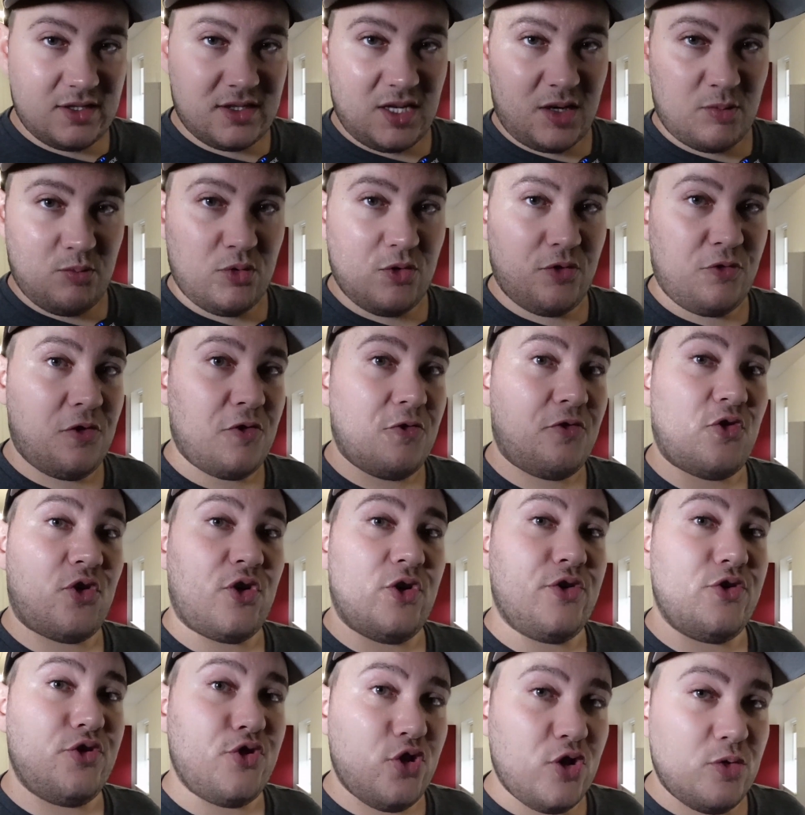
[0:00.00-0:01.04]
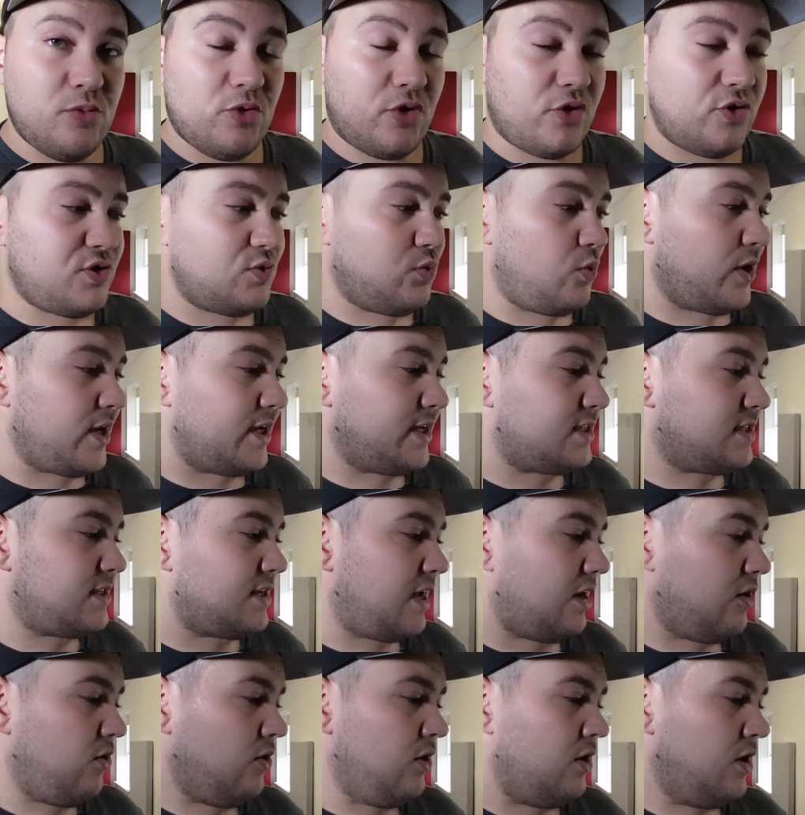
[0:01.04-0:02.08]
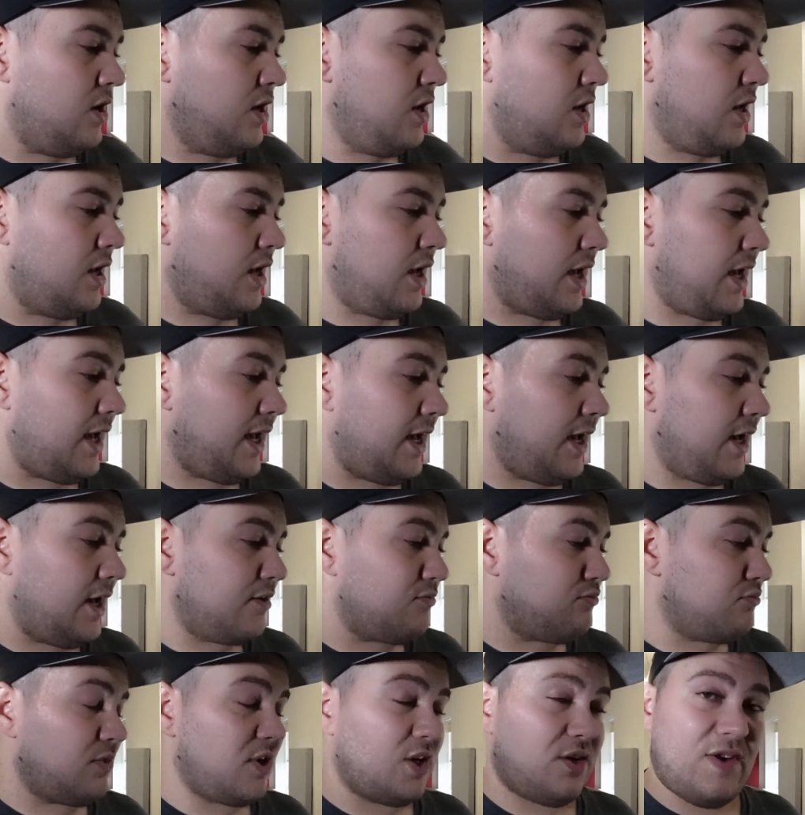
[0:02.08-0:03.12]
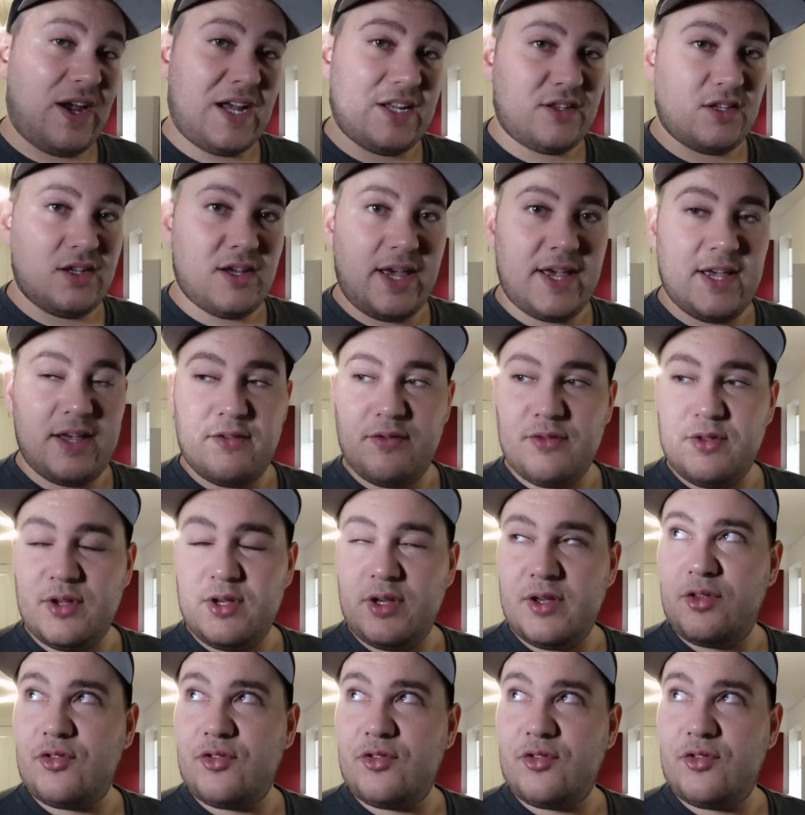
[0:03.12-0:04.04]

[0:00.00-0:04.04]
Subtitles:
subwoofer for numerous weeks now, and I've had the